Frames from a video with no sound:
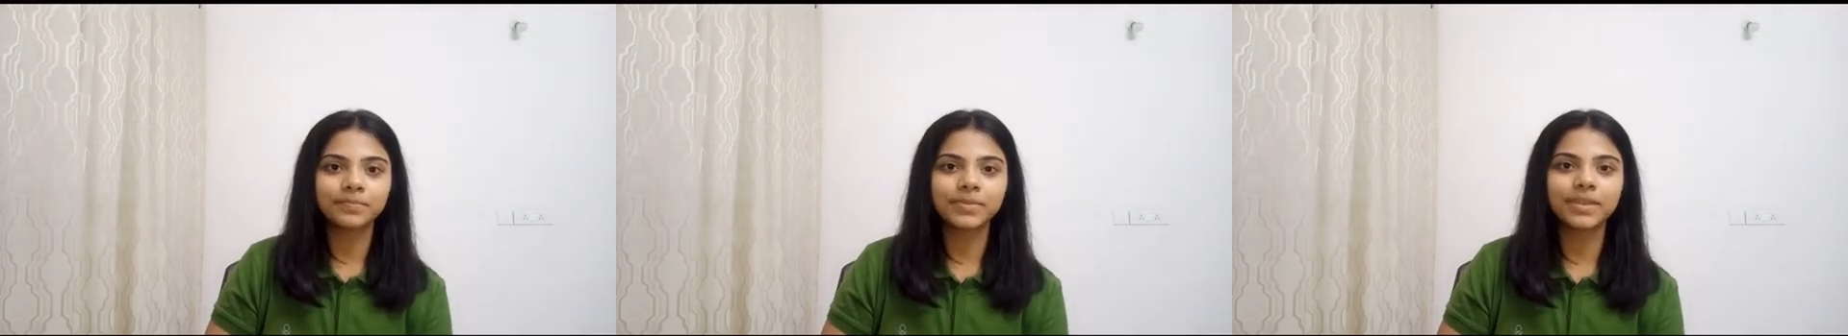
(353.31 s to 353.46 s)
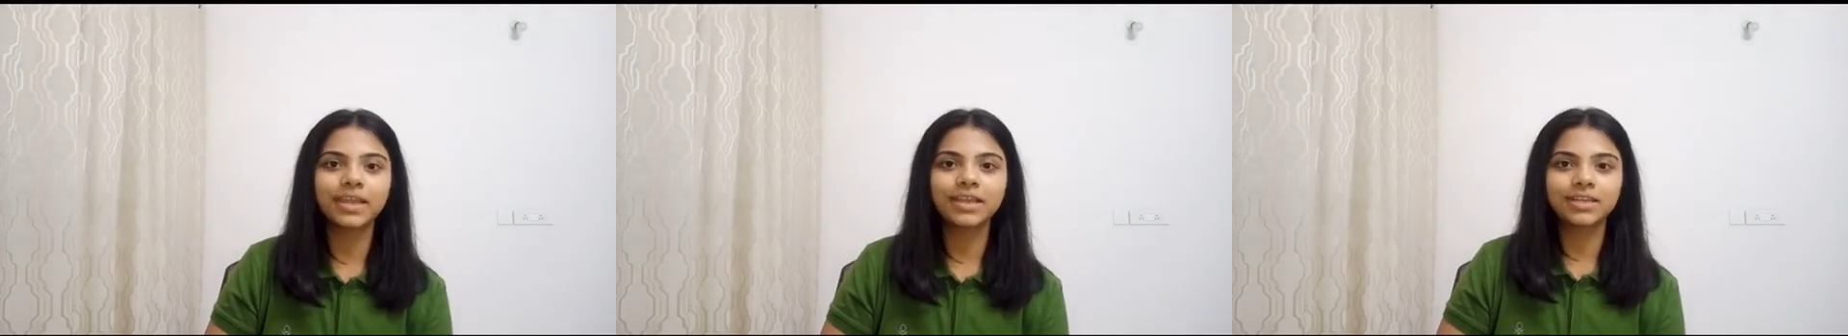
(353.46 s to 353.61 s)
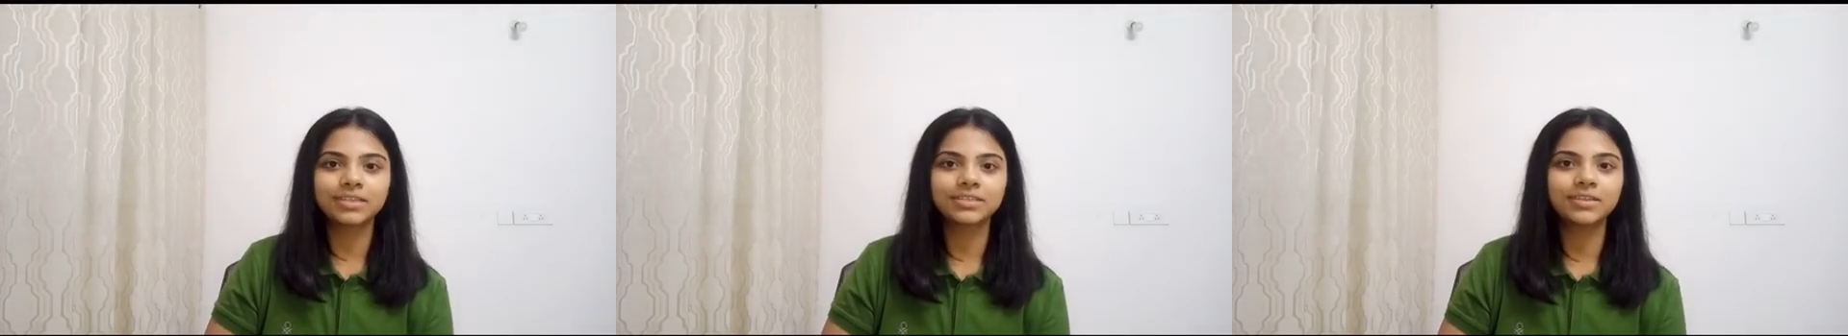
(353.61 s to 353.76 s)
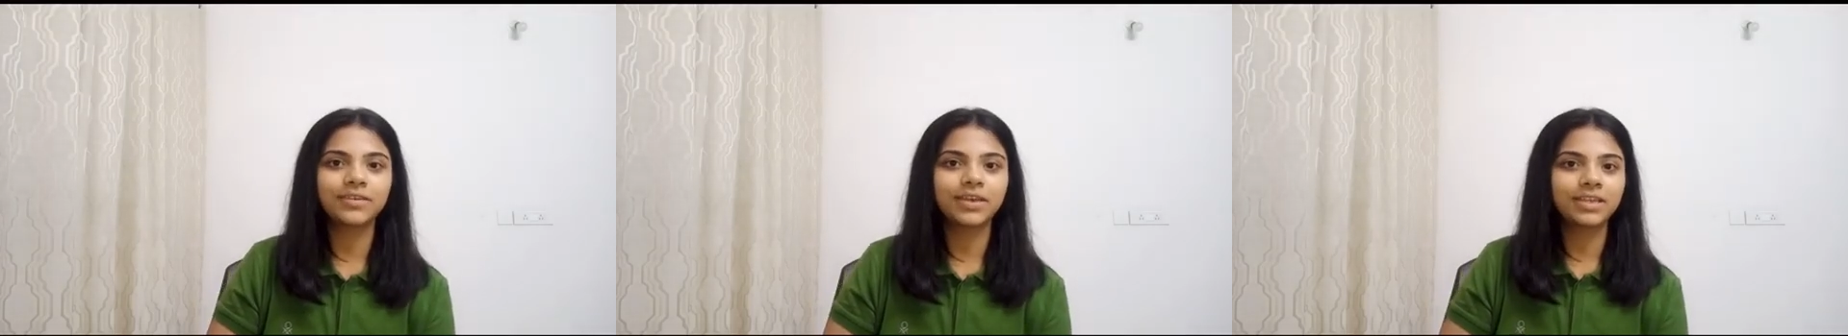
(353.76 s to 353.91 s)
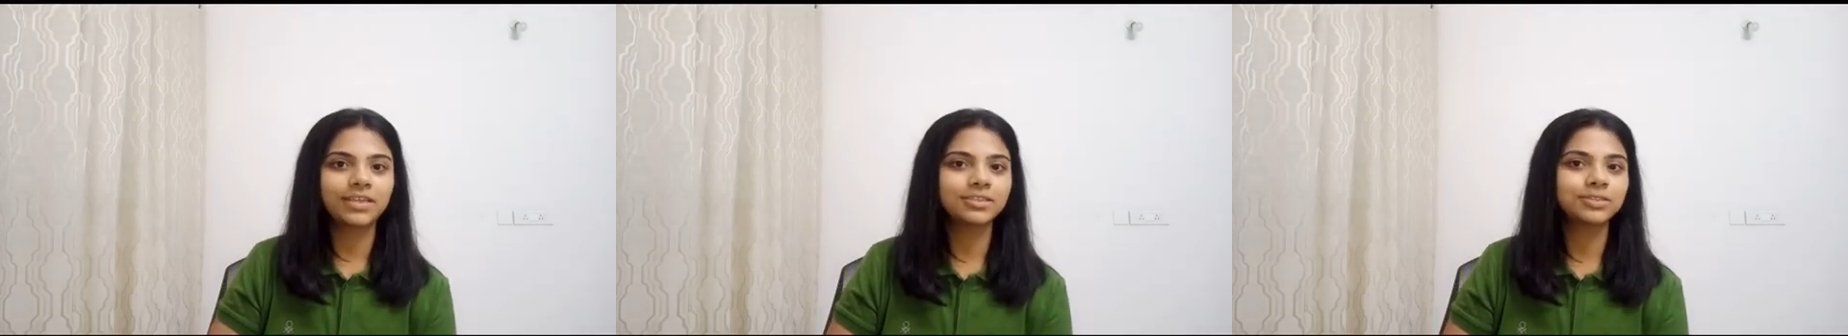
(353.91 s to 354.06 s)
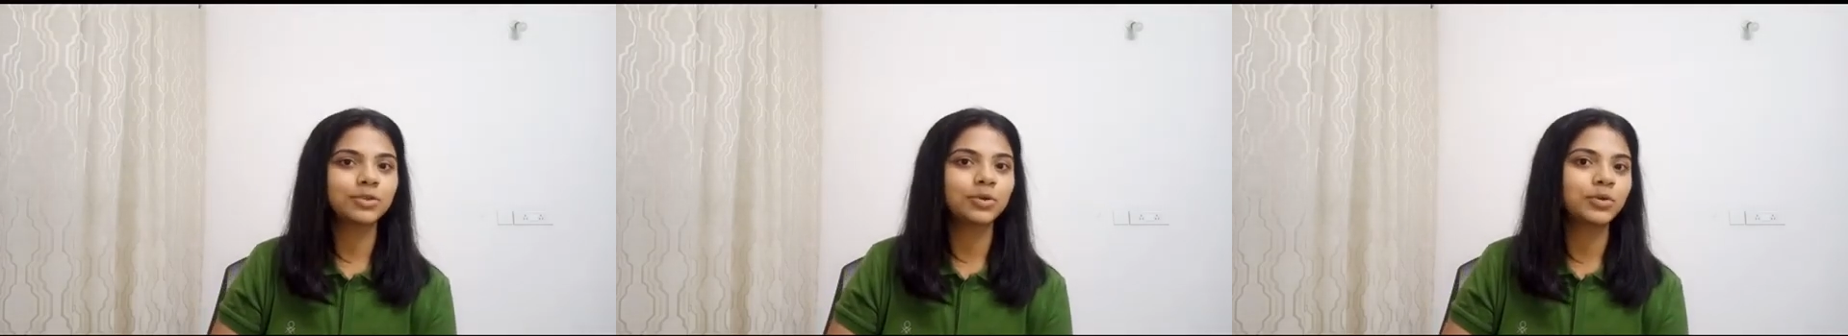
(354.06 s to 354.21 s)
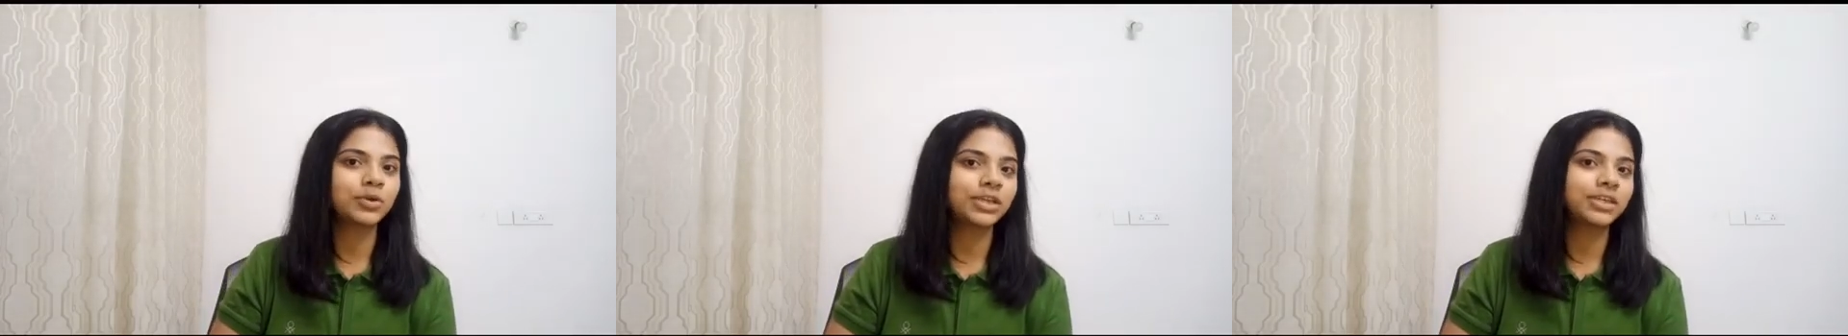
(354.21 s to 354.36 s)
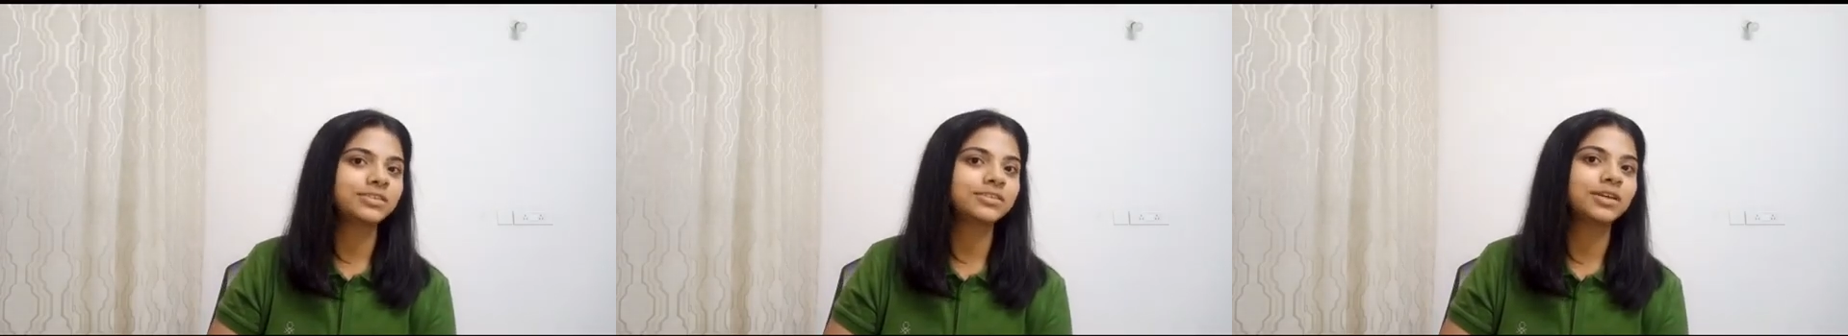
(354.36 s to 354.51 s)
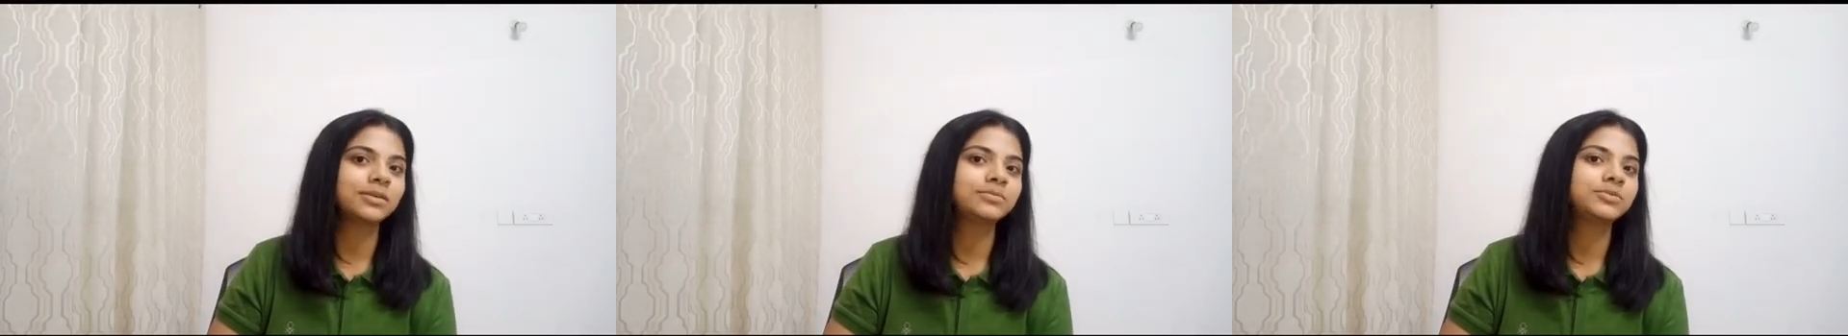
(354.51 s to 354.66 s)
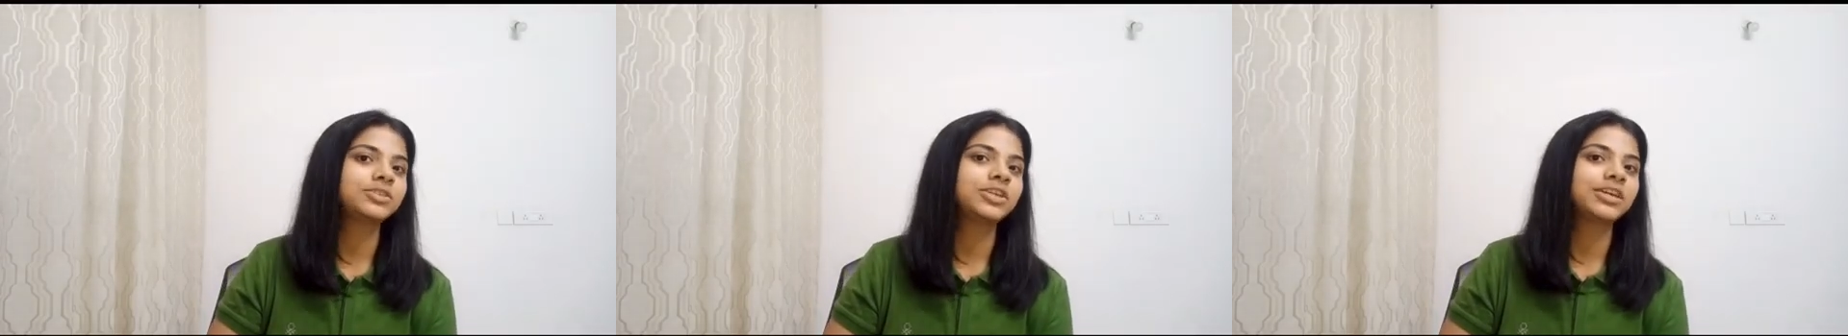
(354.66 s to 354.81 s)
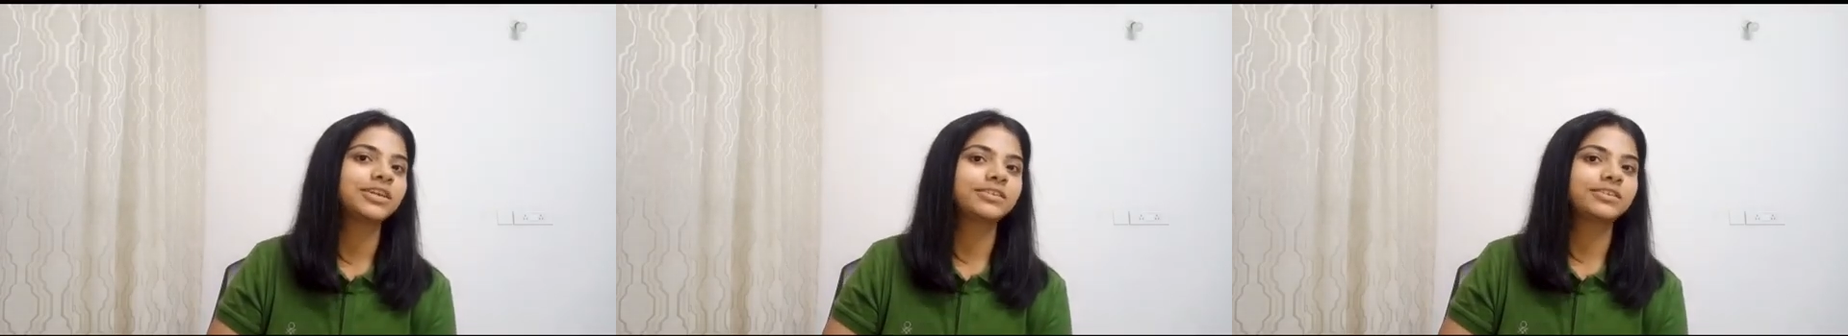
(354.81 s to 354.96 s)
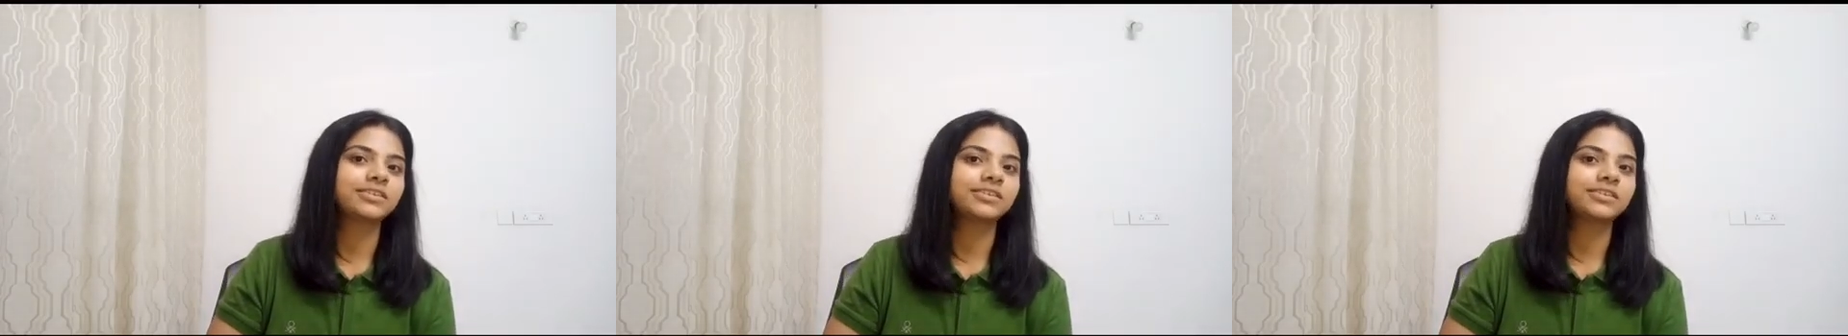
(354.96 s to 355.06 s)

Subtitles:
it is a very scoring subject.